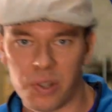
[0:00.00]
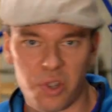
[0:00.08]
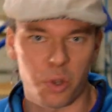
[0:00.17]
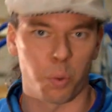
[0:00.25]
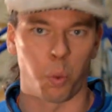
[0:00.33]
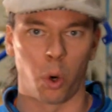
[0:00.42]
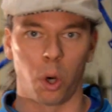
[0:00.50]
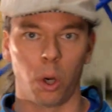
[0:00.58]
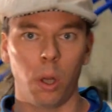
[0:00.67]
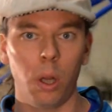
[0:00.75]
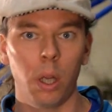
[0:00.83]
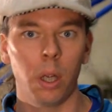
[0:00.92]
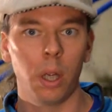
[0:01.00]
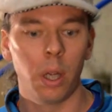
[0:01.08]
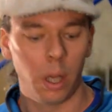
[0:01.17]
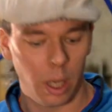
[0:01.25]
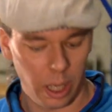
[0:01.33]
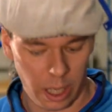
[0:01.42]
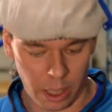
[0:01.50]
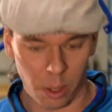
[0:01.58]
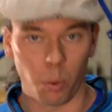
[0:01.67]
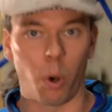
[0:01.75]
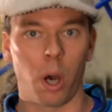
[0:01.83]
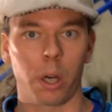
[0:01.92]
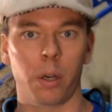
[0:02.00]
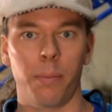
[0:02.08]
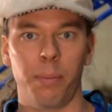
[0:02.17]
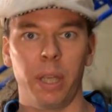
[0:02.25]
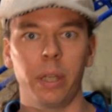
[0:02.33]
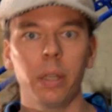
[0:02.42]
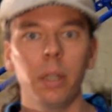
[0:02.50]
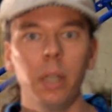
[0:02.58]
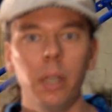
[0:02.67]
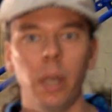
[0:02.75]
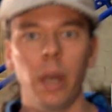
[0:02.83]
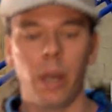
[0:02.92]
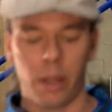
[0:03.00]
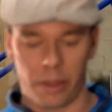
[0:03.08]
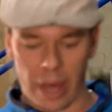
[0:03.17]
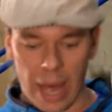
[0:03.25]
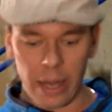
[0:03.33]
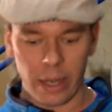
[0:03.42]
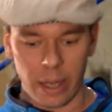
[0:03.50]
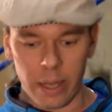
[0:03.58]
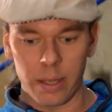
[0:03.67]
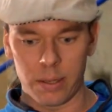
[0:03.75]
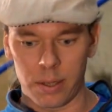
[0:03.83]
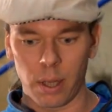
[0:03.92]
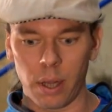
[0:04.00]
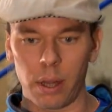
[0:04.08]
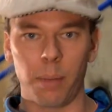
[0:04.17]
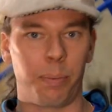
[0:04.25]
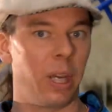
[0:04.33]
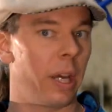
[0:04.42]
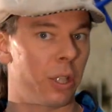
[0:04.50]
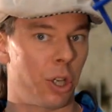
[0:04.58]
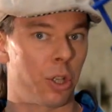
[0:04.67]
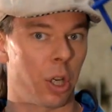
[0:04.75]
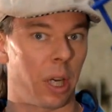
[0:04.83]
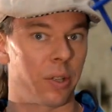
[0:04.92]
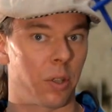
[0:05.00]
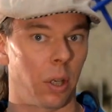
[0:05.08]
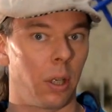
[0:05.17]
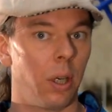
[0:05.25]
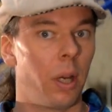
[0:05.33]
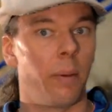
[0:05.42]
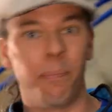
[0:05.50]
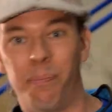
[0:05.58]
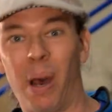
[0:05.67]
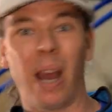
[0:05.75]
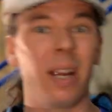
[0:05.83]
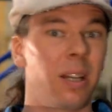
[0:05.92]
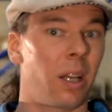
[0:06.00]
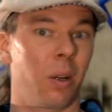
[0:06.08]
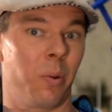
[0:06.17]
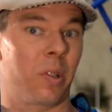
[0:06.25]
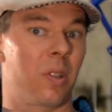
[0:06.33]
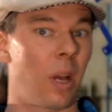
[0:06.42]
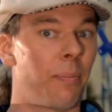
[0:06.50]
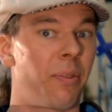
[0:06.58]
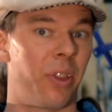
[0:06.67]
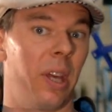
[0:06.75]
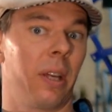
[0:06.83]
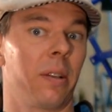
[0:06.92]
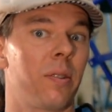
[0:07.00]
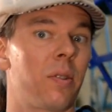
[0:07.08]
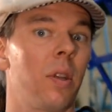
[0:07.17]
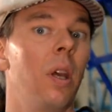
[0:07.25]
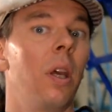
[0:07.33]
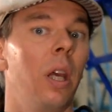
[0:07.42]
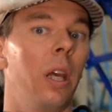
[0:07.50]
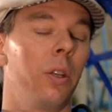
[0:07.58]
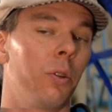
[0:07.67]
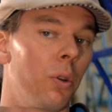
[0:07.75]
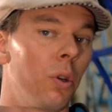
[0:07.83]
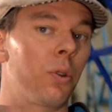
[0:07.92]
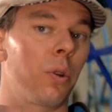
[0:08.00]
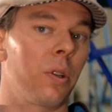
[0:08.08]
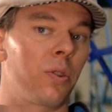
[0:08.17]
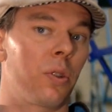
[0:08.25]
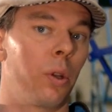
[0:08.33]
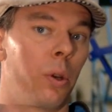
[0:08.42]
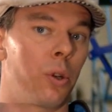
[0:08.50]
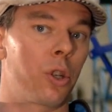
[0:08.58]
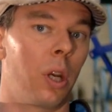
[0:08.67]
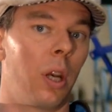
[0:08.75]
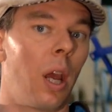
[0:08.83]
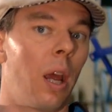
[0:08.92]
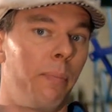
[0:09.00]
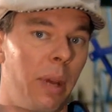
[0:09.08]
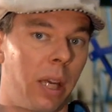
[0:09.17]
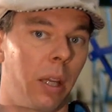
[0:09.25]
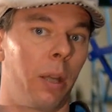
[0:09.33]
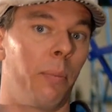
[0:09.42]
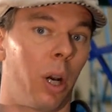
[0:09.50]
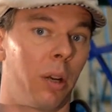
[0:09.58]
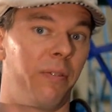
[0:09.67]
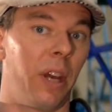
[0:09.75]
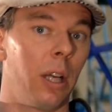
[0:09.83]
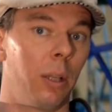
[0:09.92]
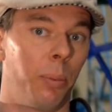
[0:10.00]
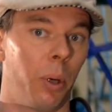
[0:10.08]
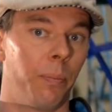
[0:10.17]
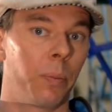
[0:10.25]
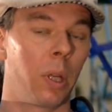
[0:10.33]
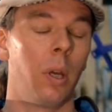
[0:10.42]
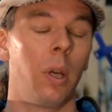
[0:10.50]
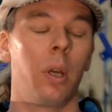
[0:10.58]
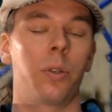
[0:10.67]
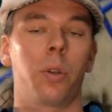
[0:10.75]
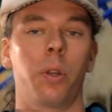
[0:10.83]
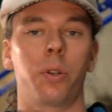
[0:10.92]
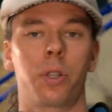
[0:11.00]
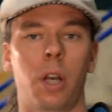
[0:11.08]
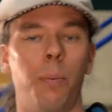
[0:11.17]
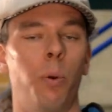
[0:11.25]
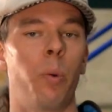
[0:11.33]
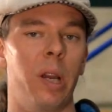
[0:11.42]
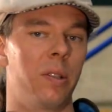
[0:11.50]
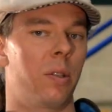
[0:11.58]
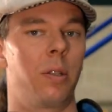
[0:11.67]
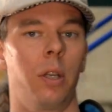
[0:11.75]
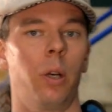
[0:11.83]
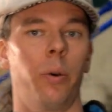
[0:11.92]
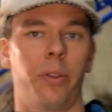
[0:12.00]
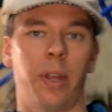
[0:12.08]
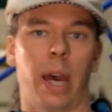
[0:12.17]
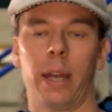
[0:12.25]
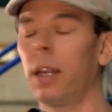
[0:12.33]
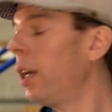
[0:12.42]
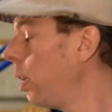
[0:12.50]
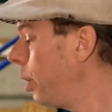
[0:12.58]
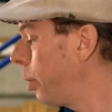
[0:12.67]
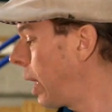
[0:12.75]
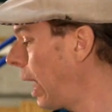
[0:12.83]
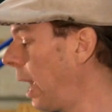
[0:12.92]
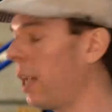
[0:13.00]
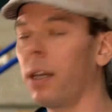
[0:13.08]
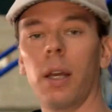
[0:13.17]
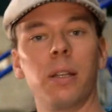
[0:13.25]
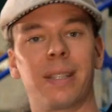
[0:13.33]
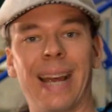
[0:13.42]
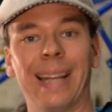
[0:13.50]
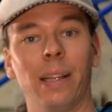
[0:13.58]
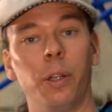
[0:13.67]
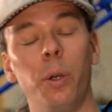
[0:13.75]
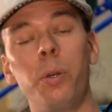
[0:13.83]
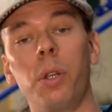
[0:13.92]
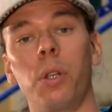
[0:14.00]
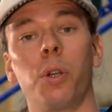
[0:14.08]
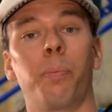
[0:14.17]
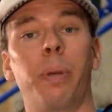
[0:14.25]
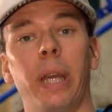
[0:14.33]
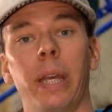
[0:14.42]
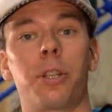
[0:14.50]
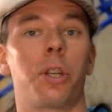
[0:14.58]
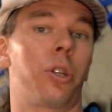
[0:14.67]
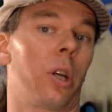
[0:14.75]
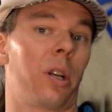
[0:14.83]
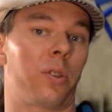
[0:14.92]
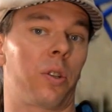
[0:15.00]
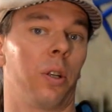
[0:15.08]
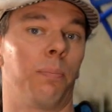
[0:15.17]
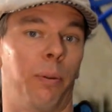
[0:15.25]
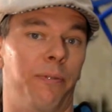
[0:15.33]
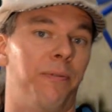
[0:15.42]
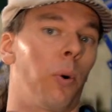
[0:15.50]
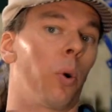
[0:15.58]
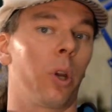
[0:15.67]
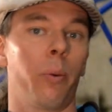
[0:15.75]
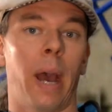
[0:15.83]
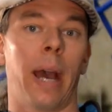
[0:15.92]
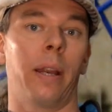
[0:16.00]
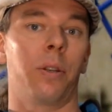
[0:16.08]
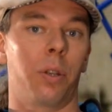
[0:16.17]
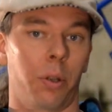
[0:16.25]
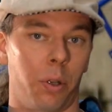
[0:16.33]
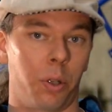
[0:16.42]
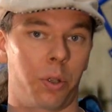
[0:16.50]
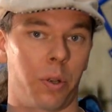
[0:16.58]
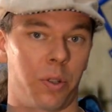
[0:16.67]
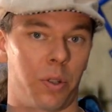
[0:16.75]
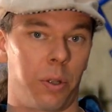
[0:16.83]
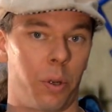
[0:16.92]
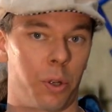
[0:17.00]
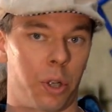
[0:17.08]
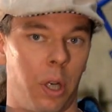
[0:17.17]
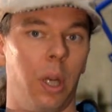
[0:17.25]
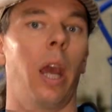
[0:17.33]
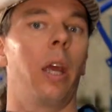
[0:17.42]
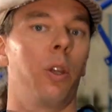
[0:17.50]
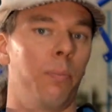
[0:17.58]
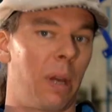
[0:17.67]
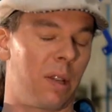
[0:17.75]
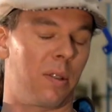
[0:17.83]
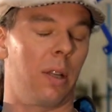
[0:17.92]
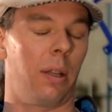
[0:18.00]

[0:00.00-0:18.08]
swirl in the water immediately, that is the pH adjuster binding with some things in your nutrient solution and making them unavailable. So there's a couple ways to deal with that. You can dilute your pH adjuster before you add it to your nutrient solution, and you may see